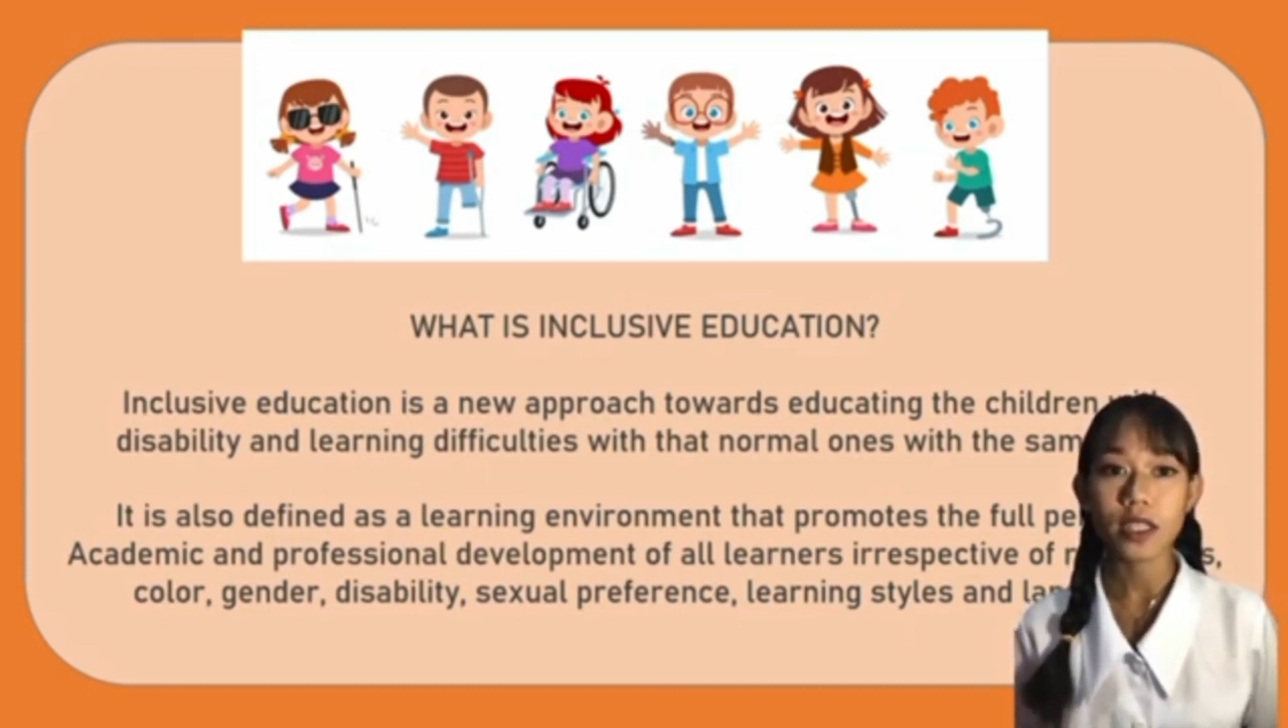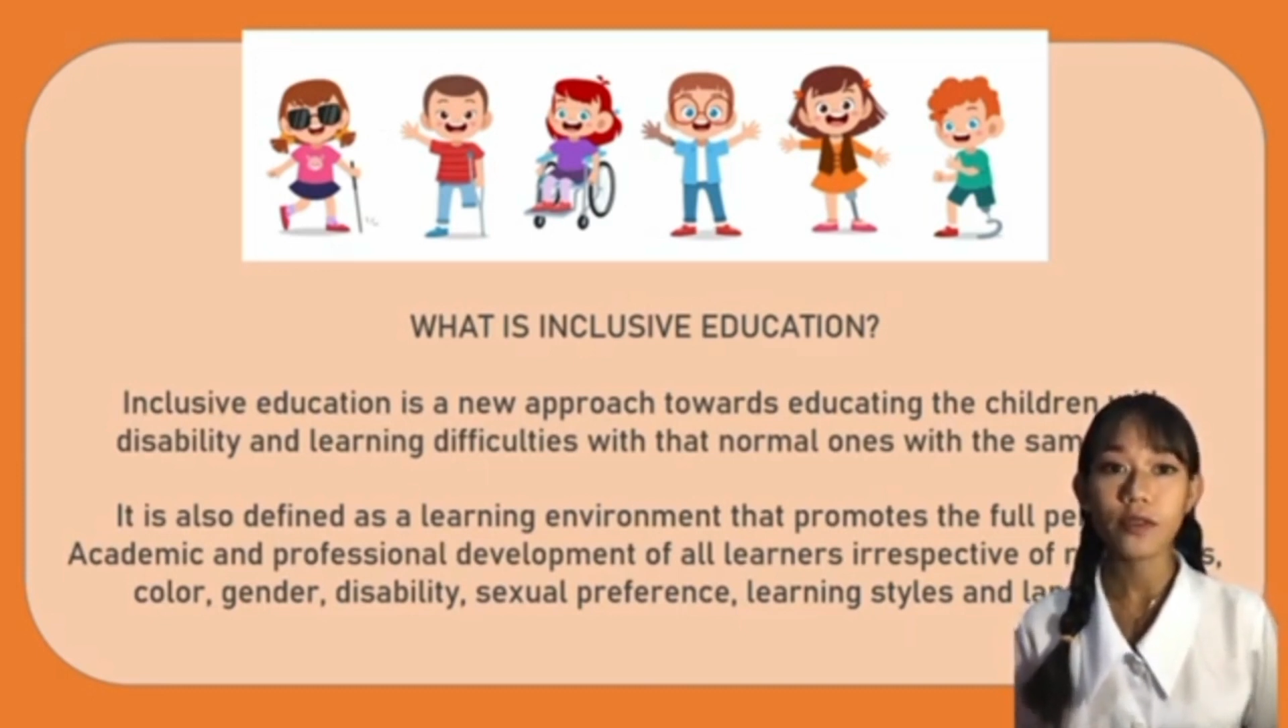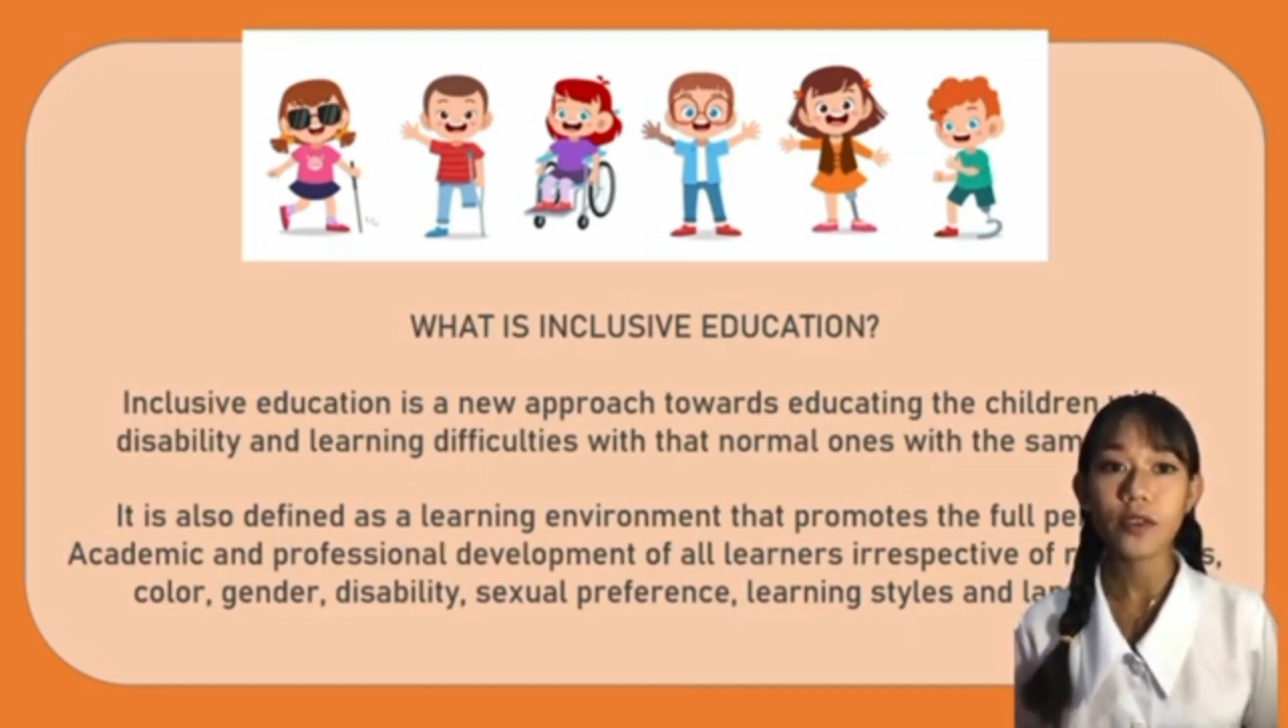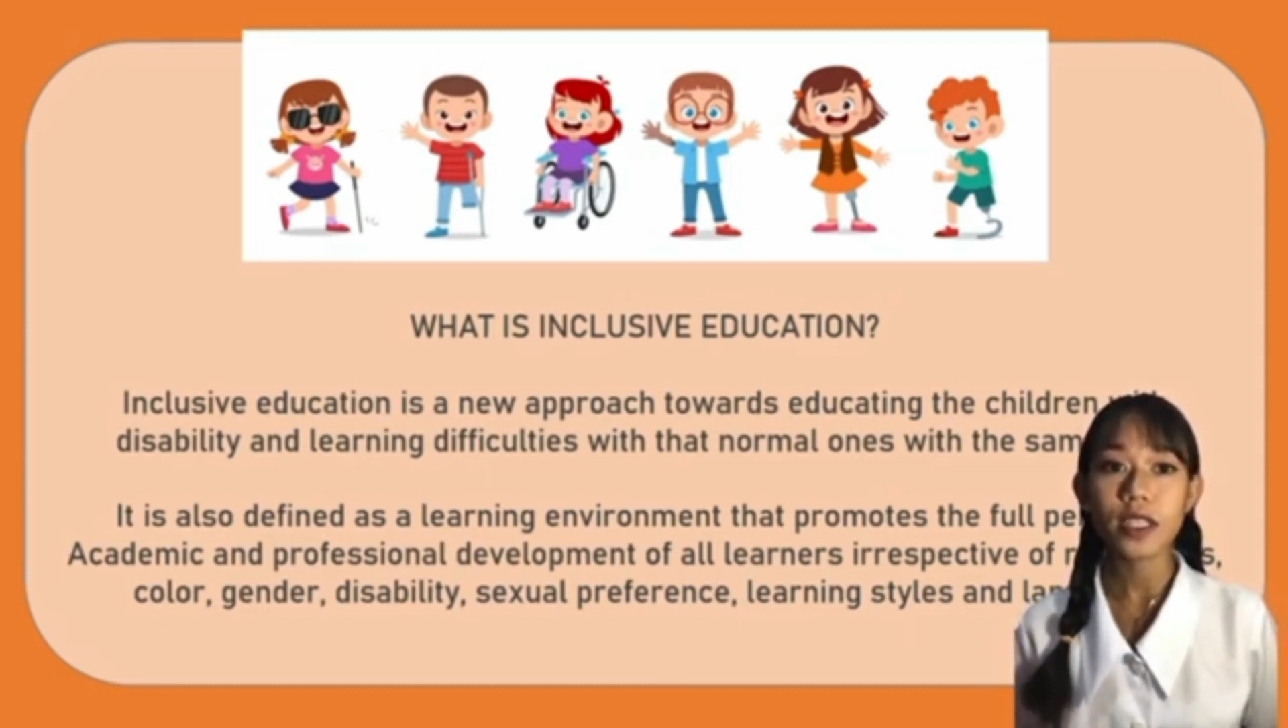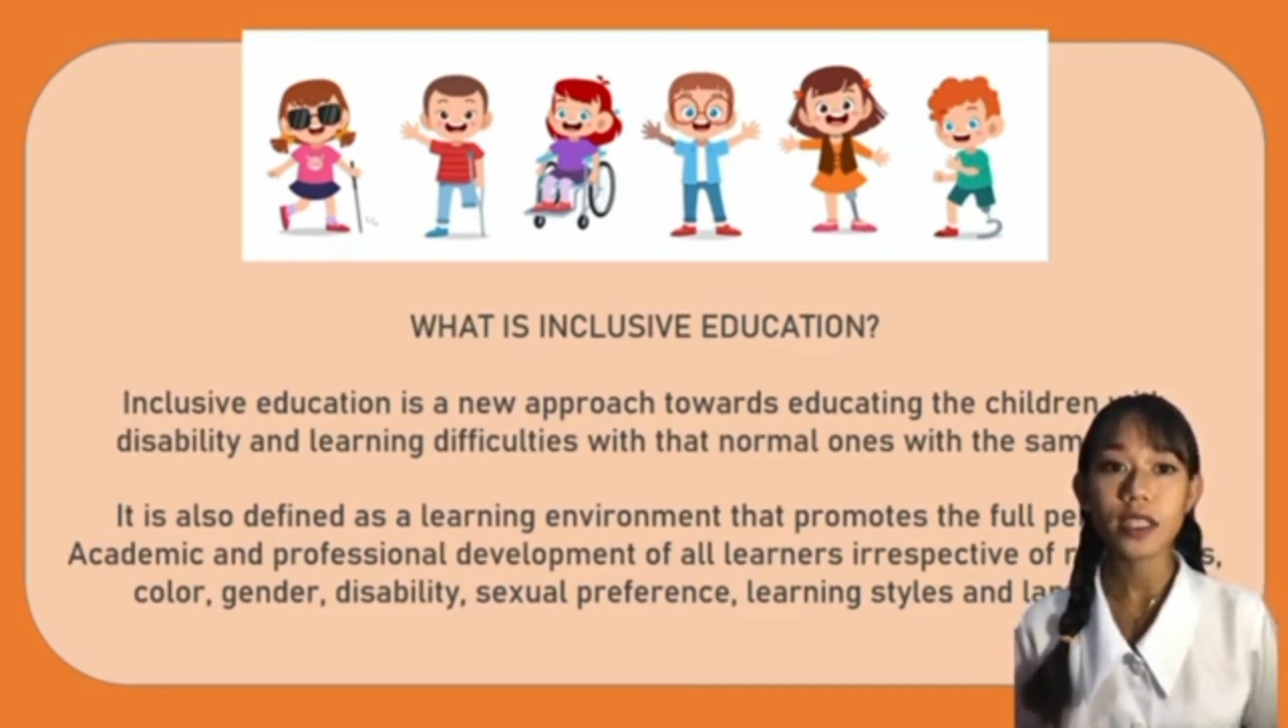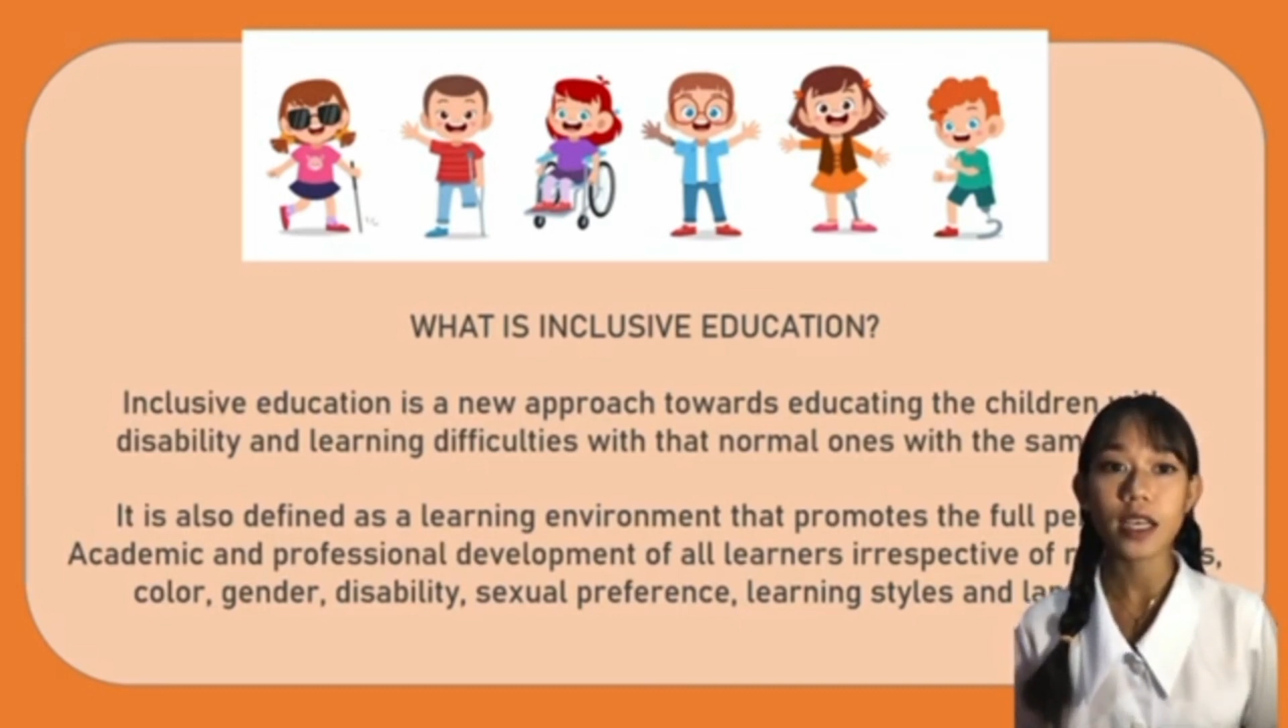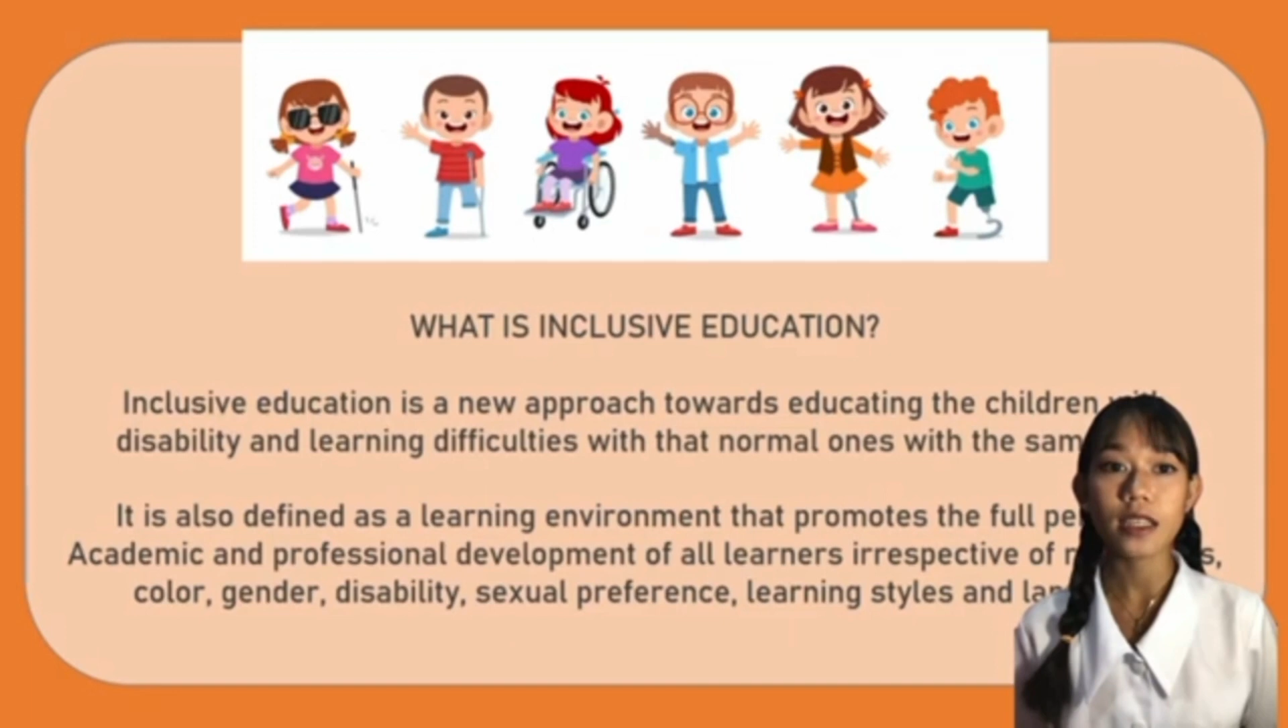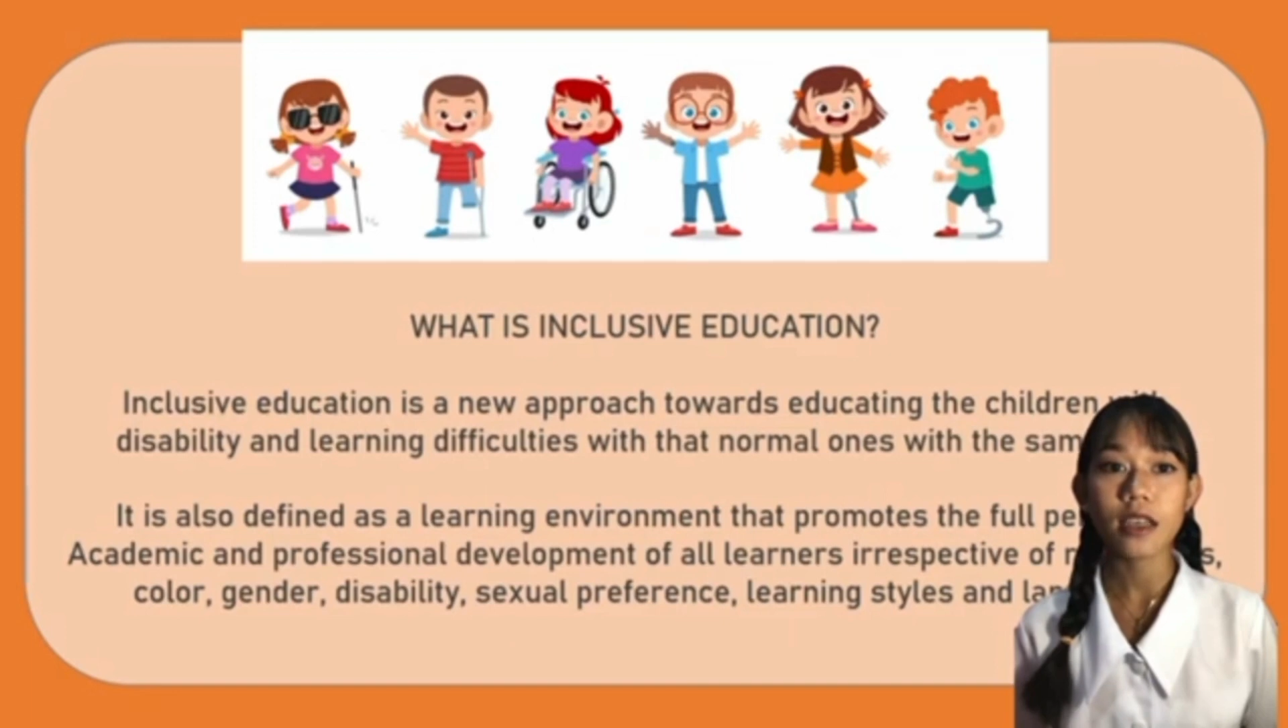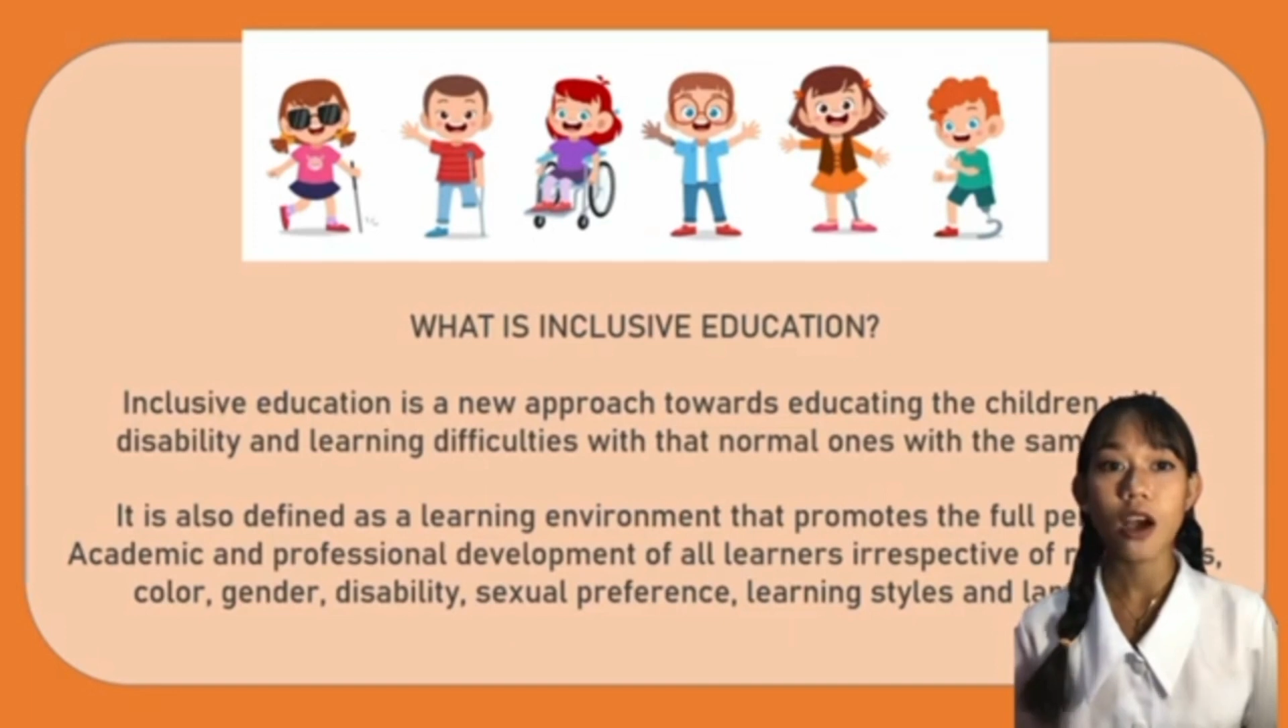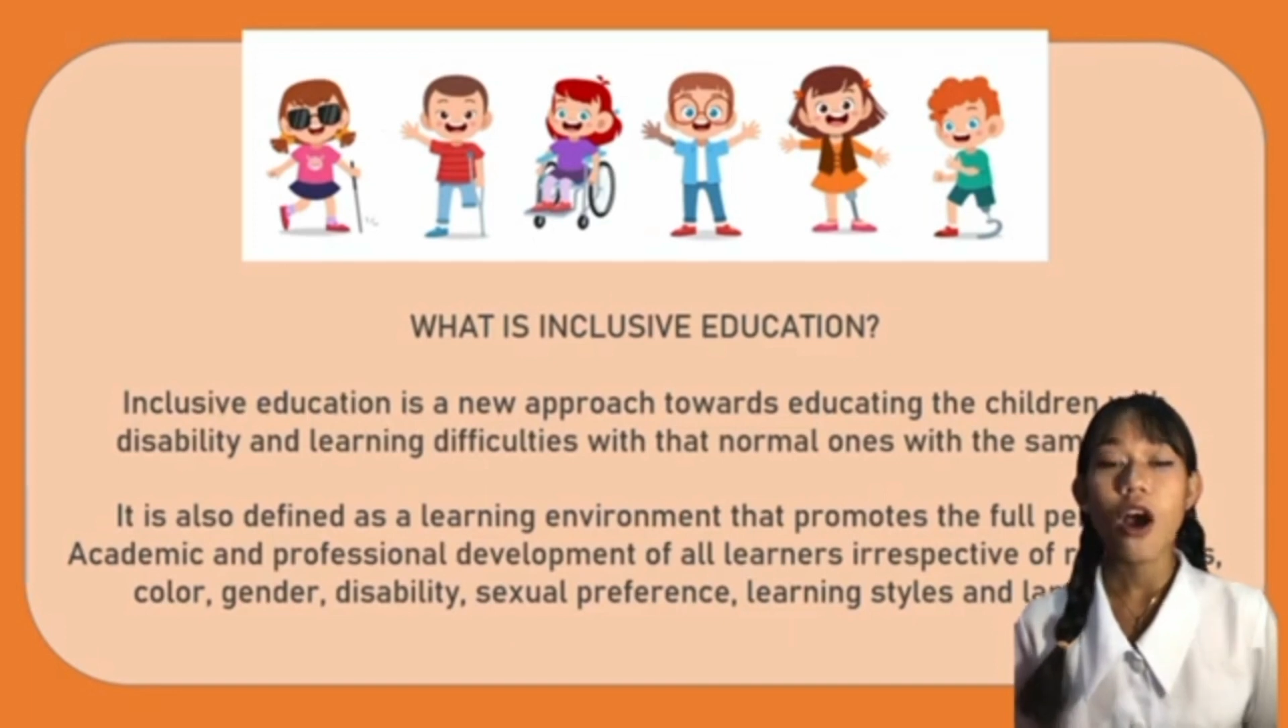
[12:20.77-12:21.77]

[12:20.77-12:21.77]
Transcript: differences.